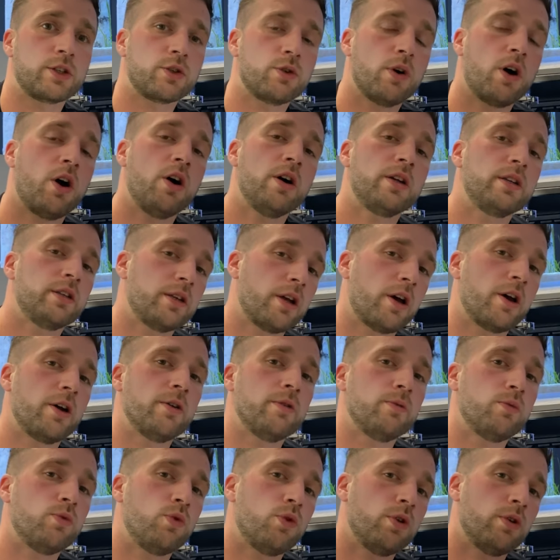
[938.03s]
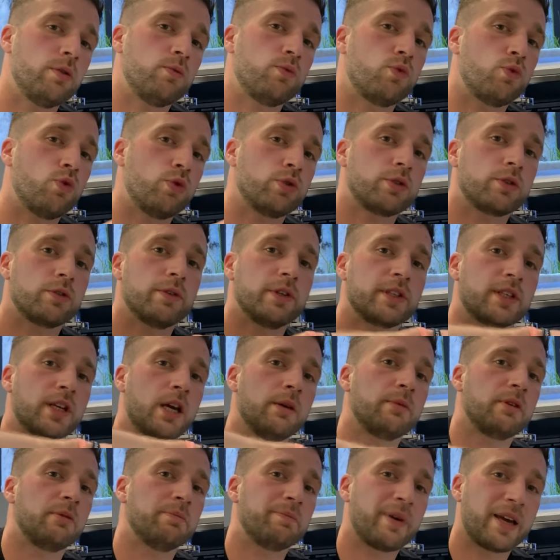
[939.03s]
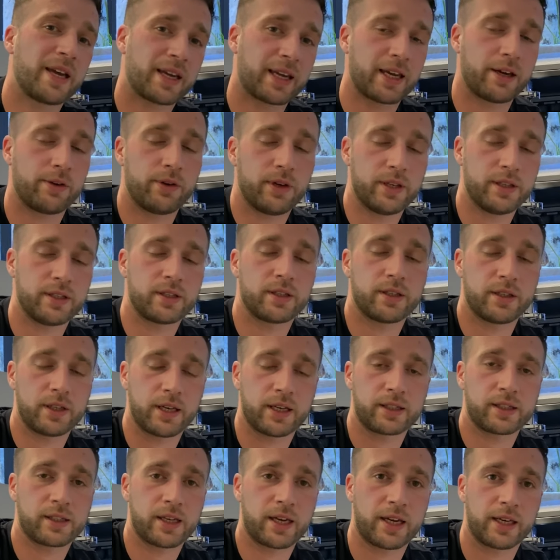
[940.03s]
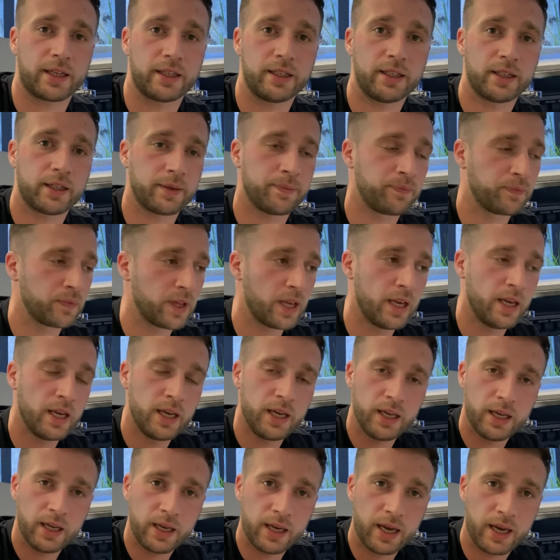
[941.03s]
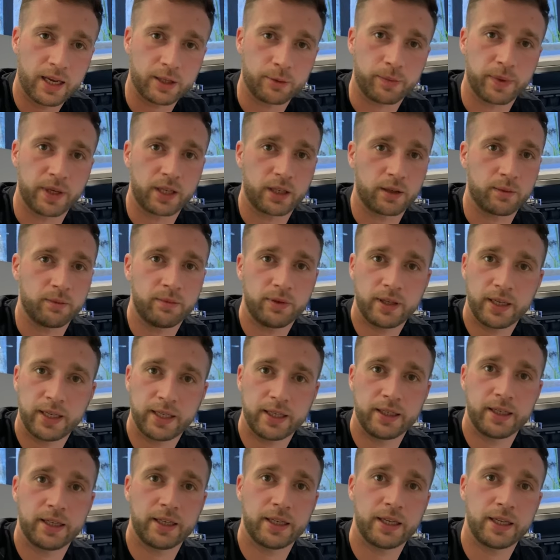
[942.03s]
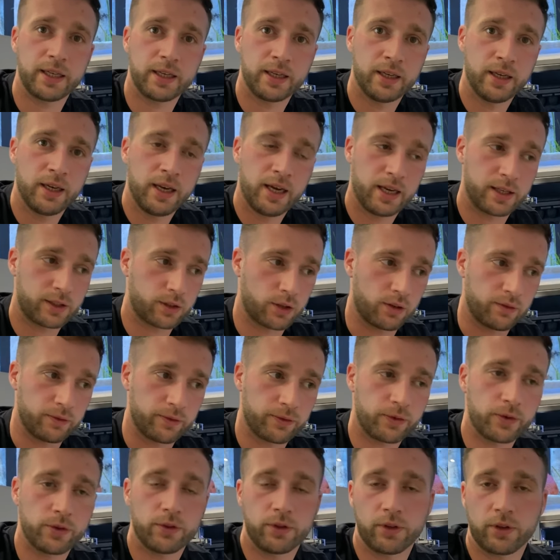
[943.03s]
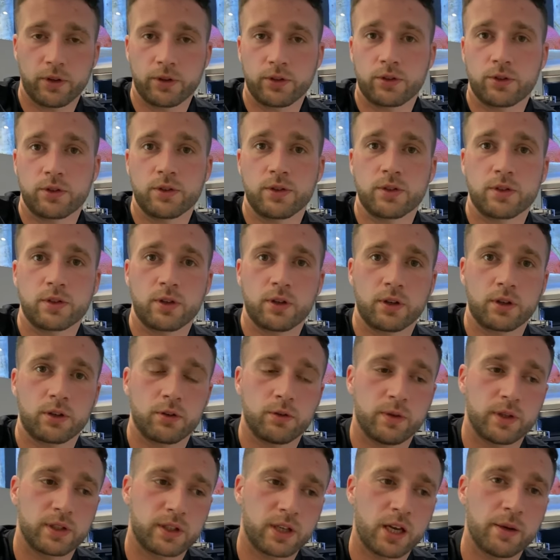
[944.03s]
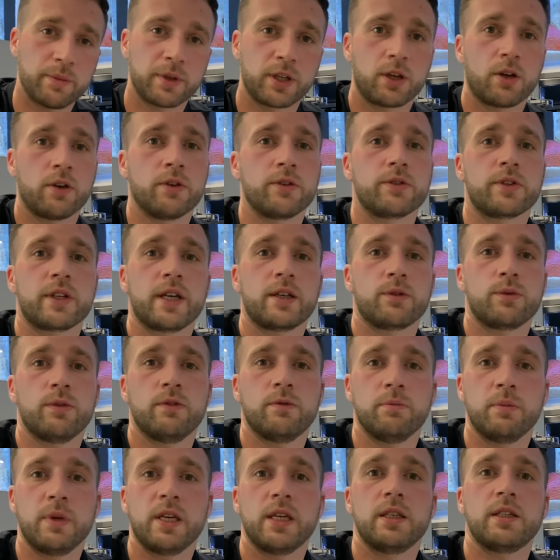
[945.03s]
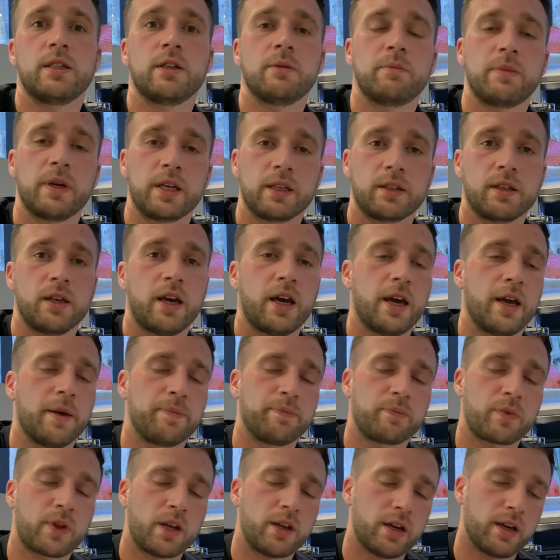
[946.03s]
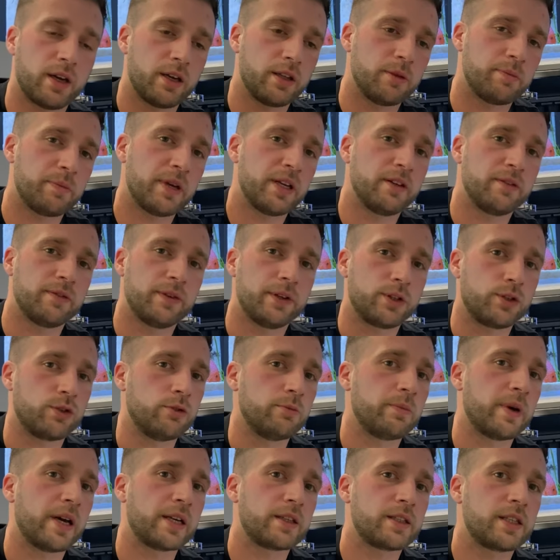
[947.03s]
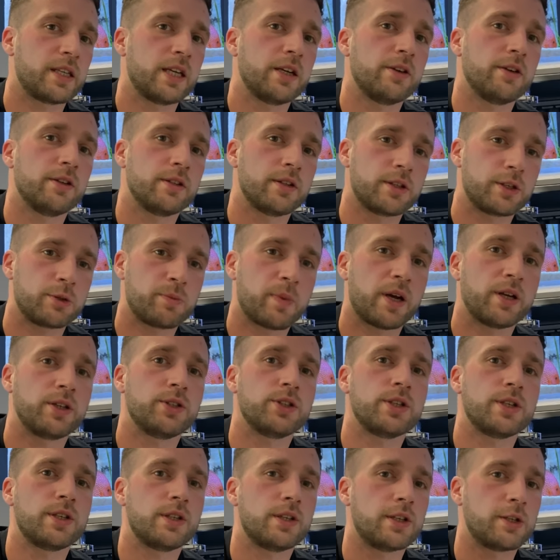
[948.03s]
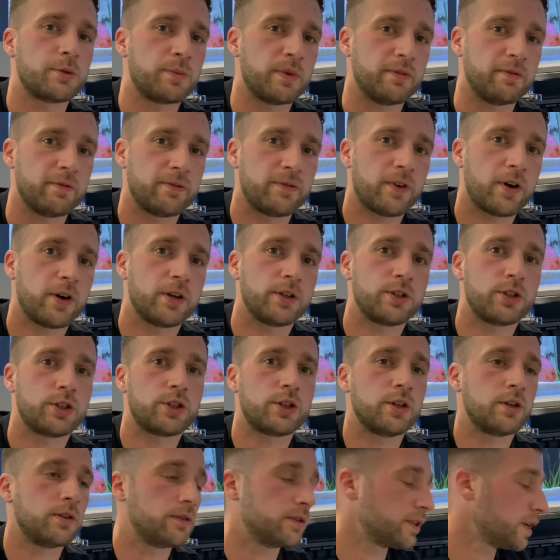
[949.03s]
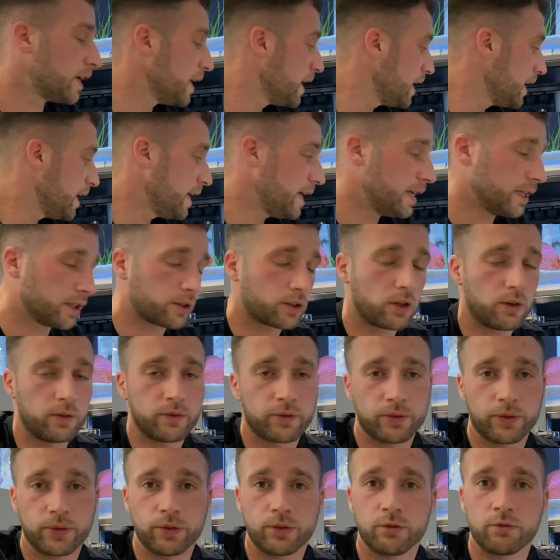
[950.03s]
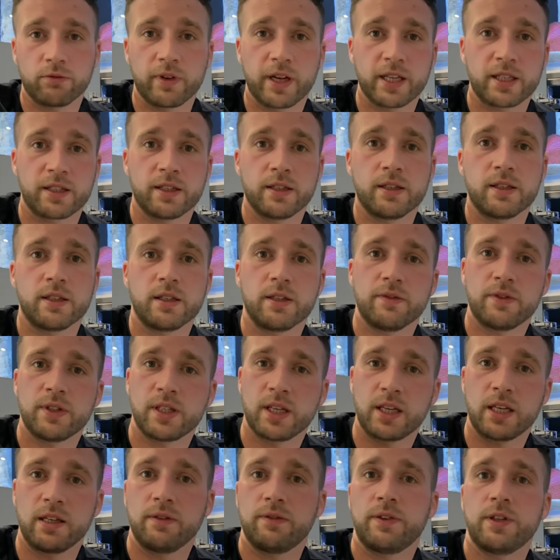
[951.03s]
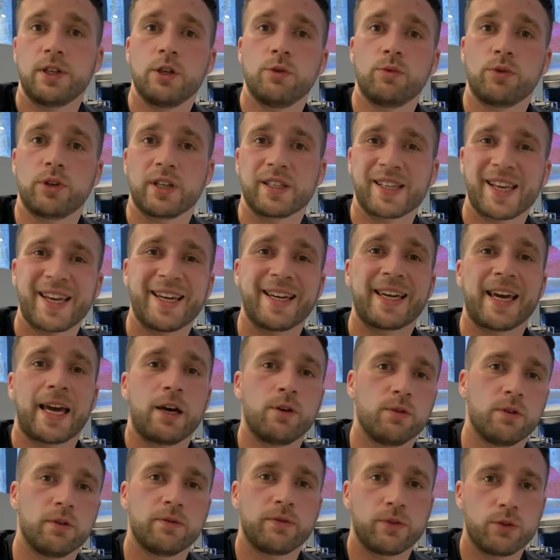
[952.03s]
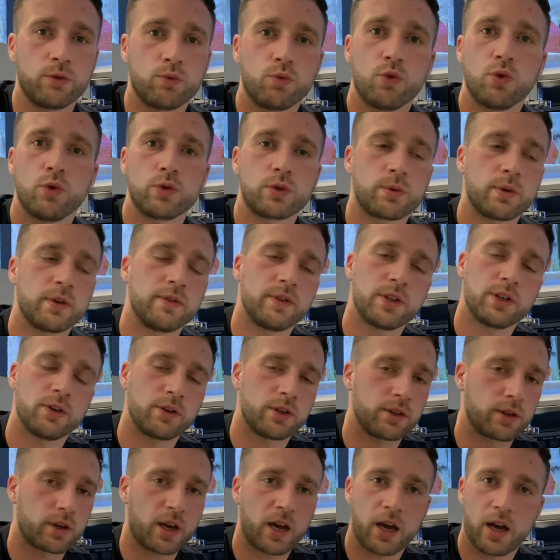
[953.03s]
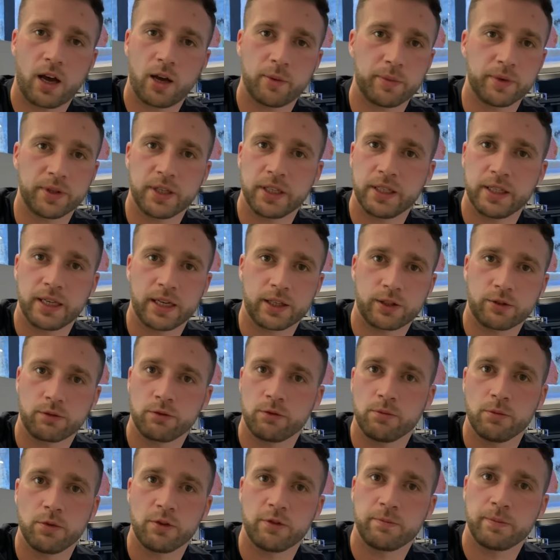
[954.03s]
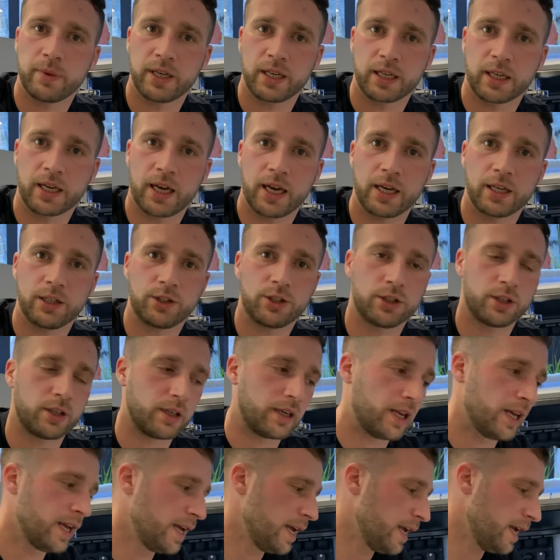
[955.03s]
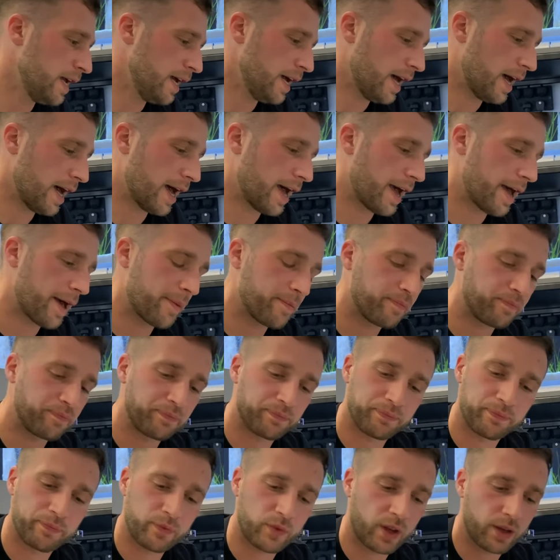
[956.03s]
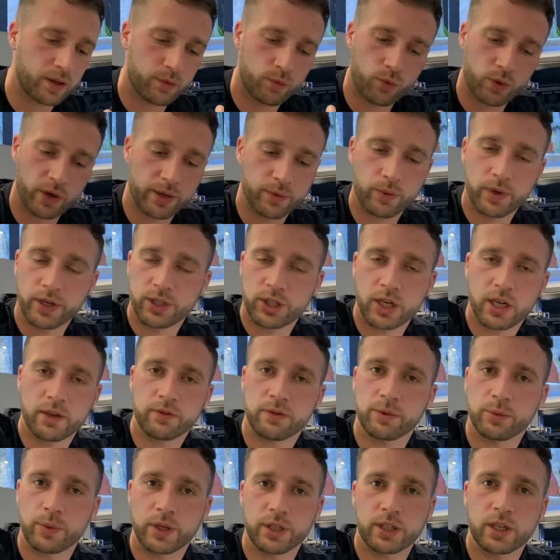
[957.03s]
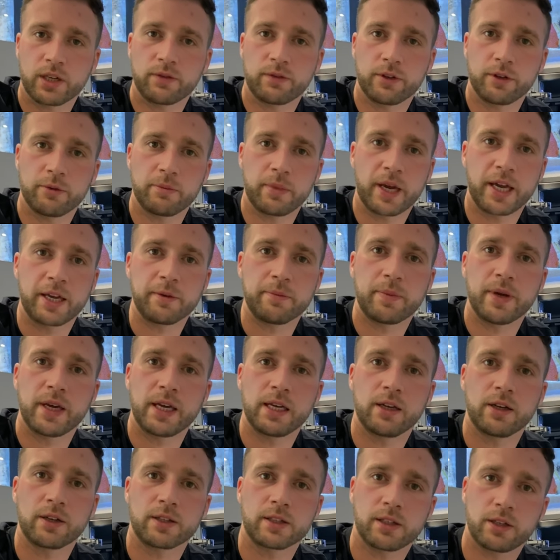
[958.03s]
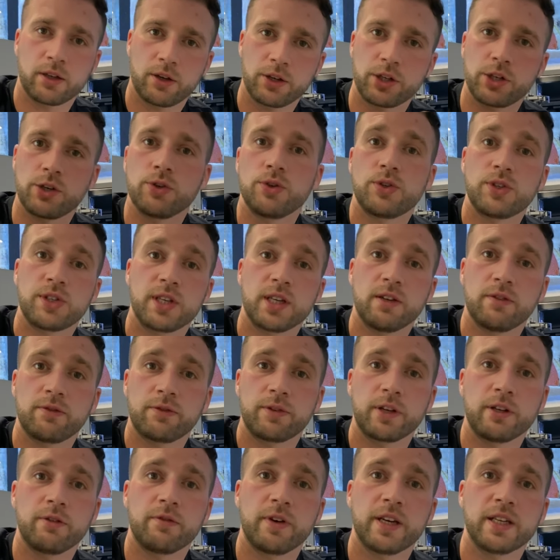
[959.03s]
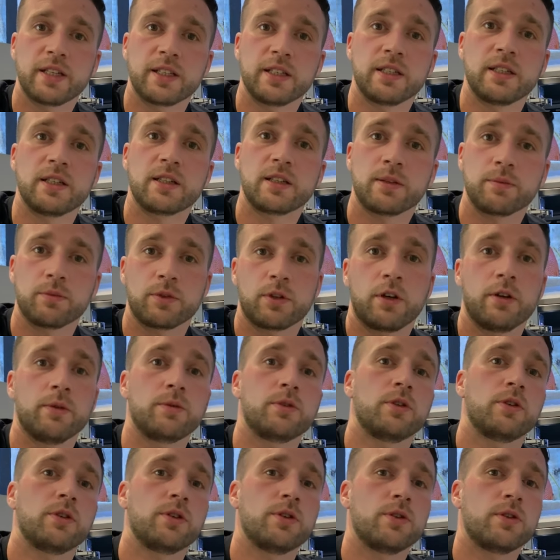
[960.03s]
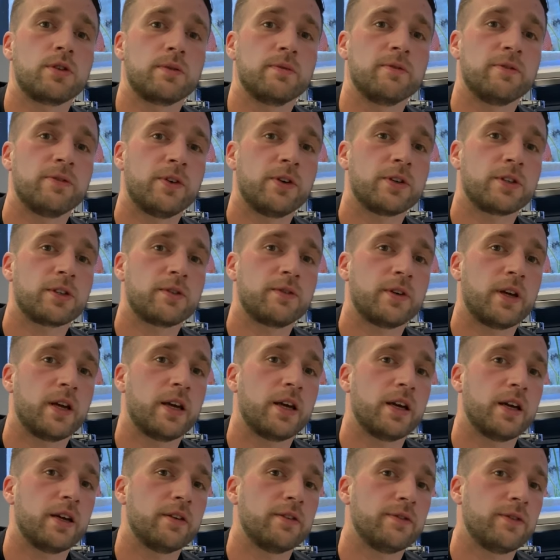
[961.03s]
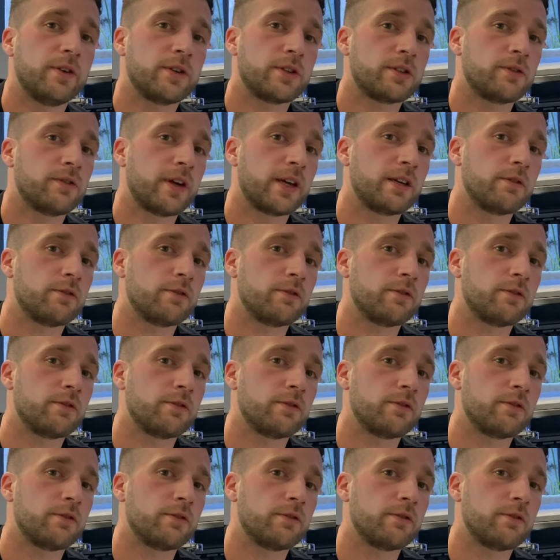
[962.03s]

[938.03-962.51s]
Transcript: So I know what water is coming back out into that tank has been completely, has gone through the nitrogen cycle, it's come in contact with media, uh, uh, the beneficial bacteria, the sponges, it's been fine tuned, it's gone through the resins, if there's anything you want to take out of the water, if you've got your carbon in there to remove medication, um, whichever, whichever it may be, like I said, I use C3 resin and sometimes I use some phosph uh, phosphate